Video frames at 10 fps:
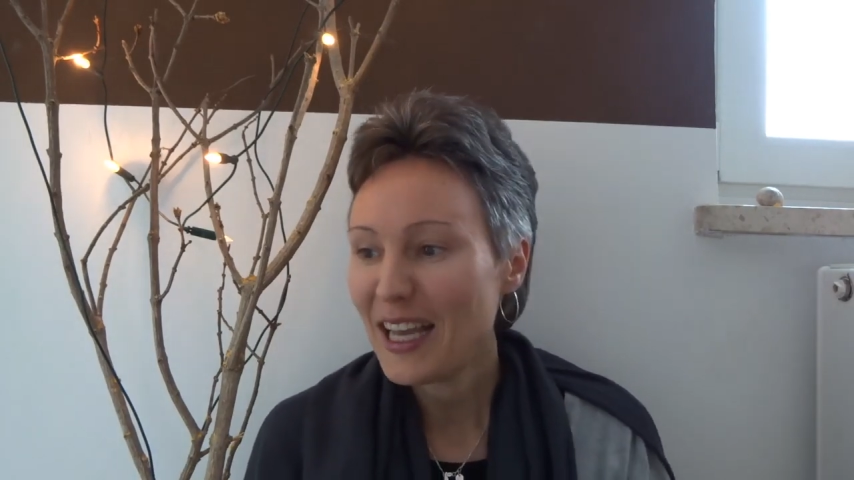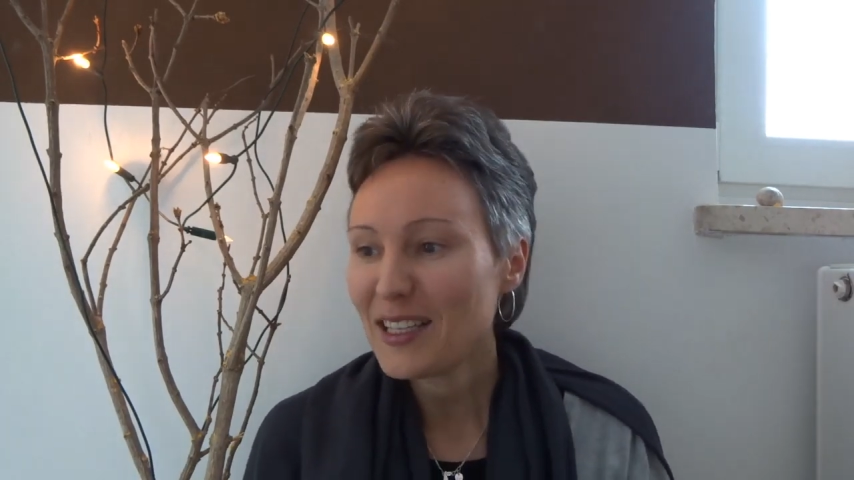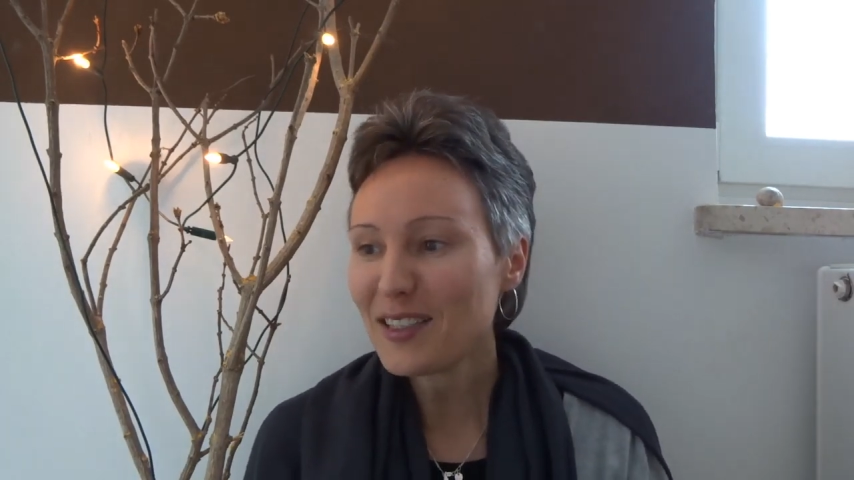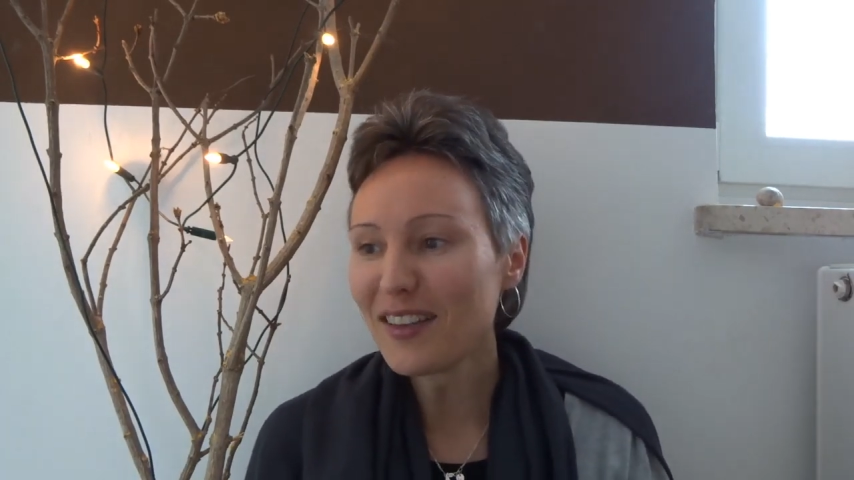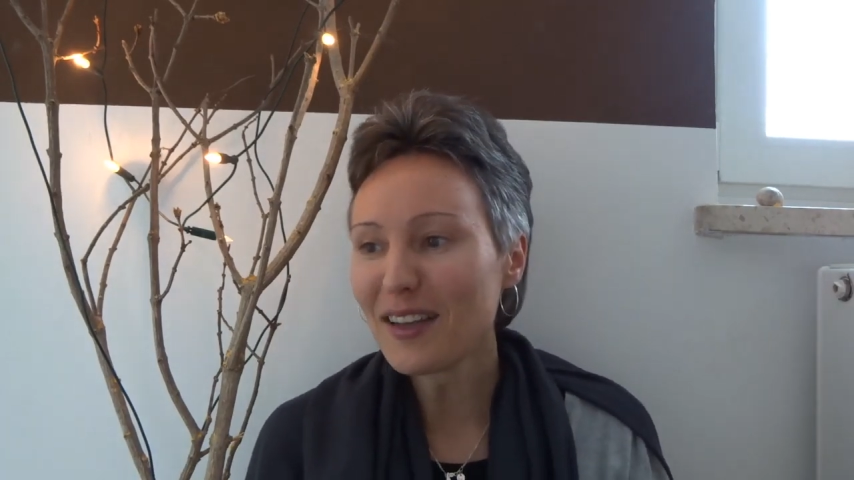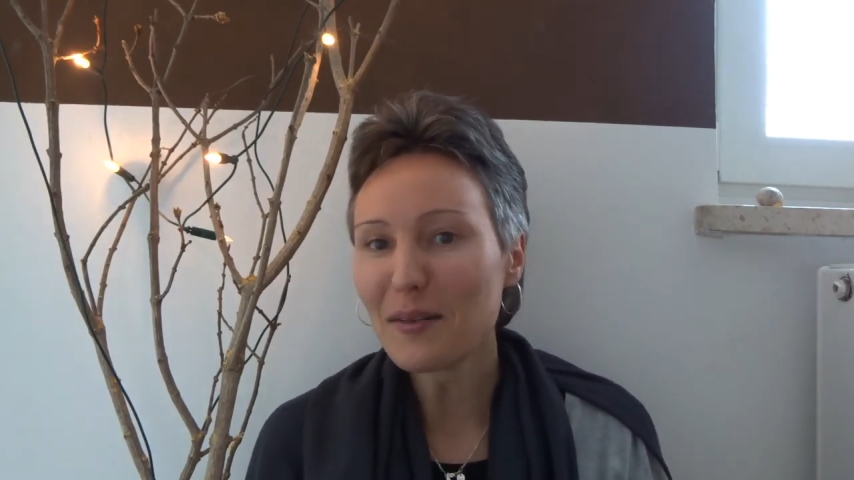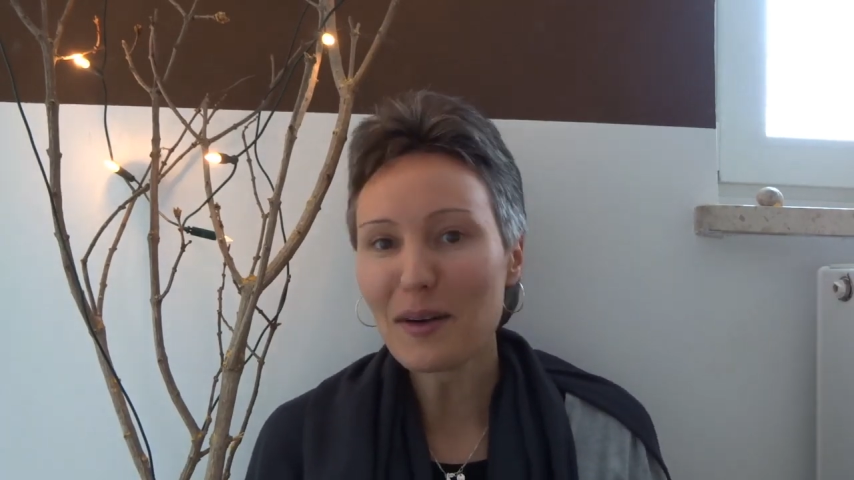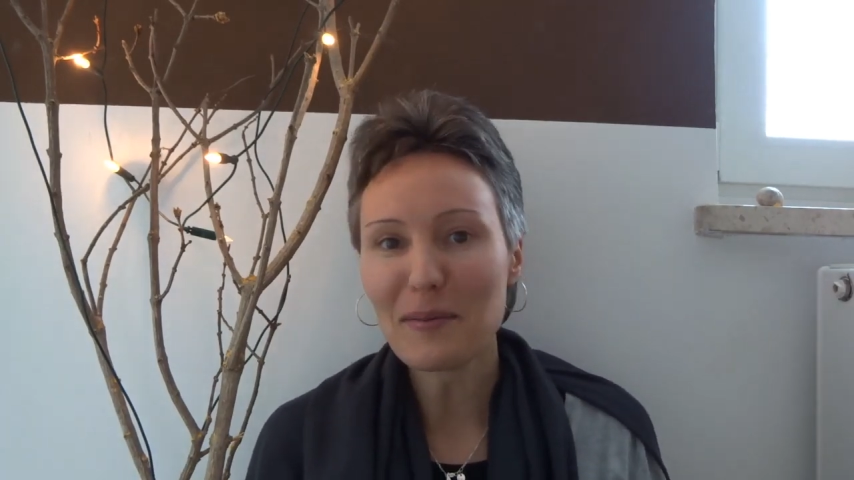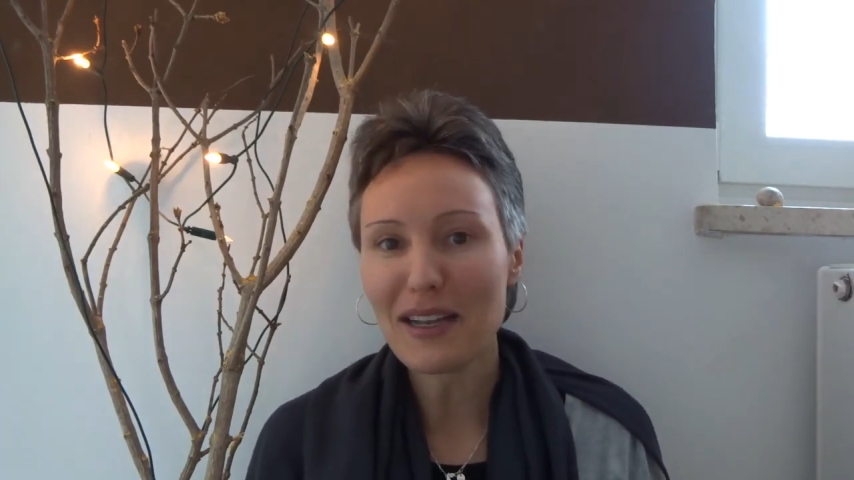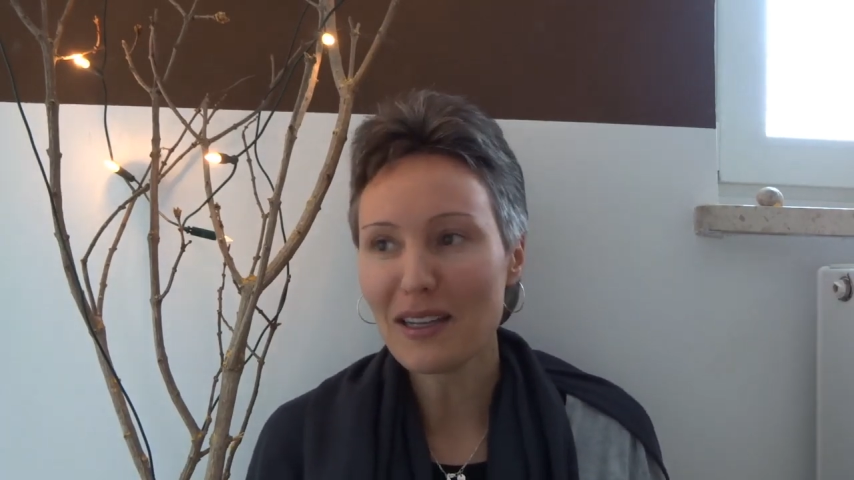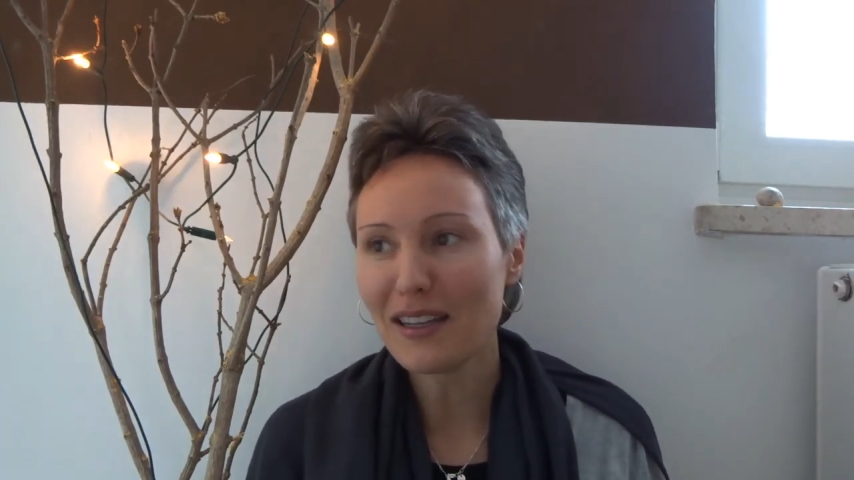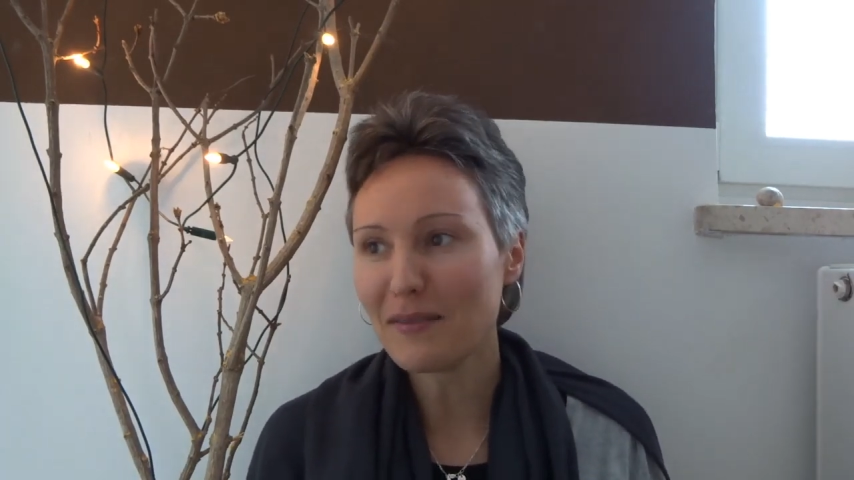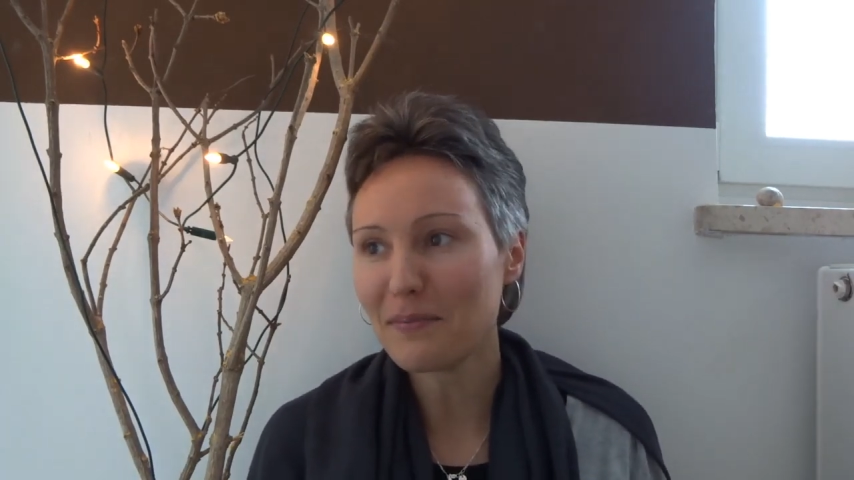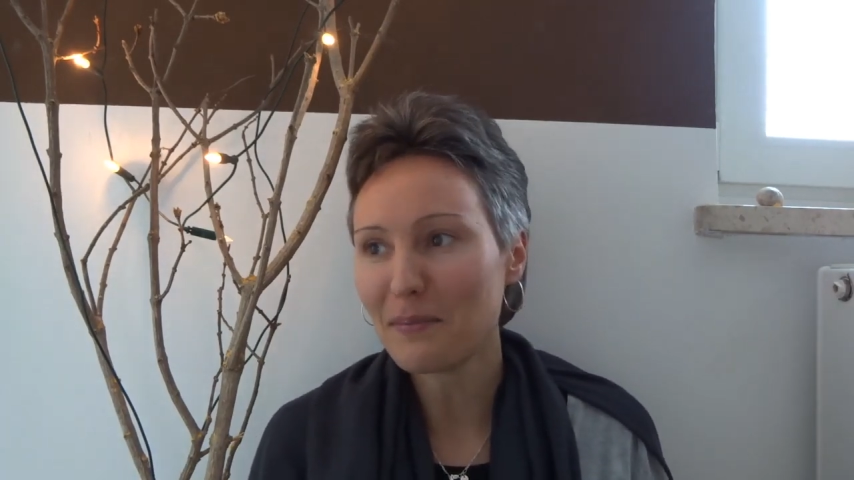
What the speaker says: So there were many